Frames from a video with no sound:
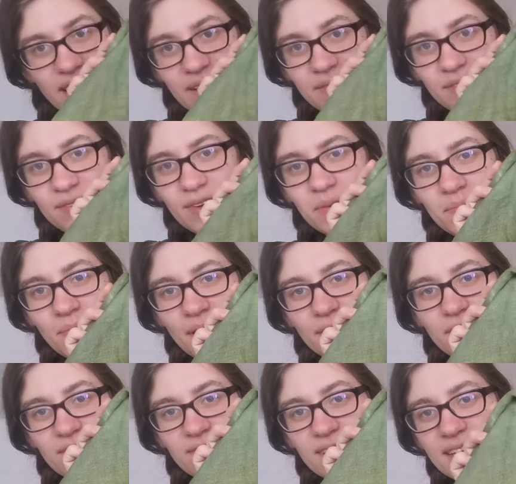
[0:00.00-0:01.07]
Evergreen by
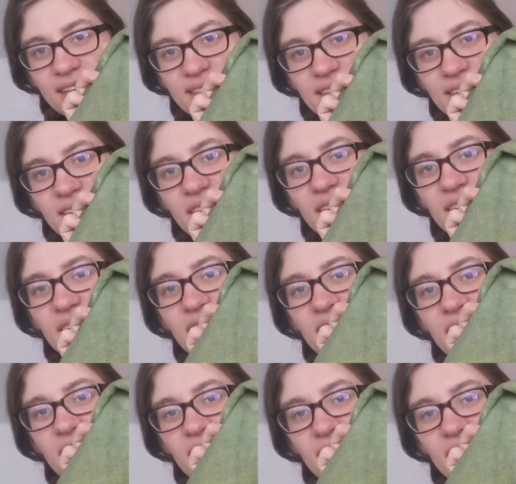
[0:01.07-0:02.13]
Crafty Kitten.
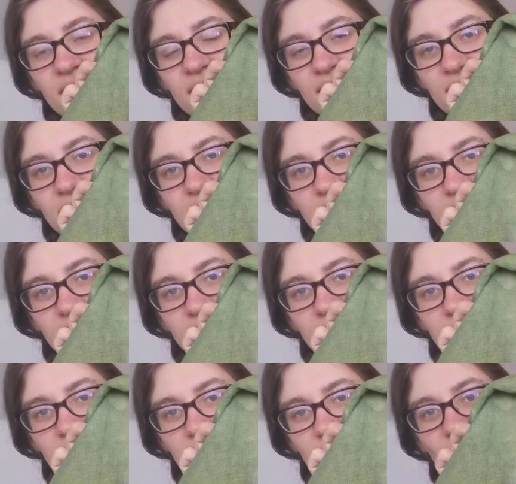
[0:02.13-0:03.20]
It's a
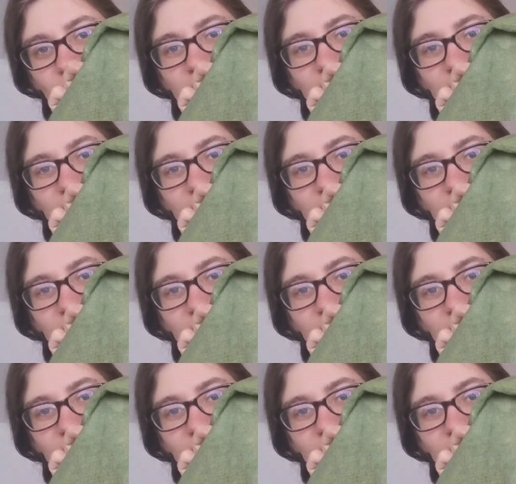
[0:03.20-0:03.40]
32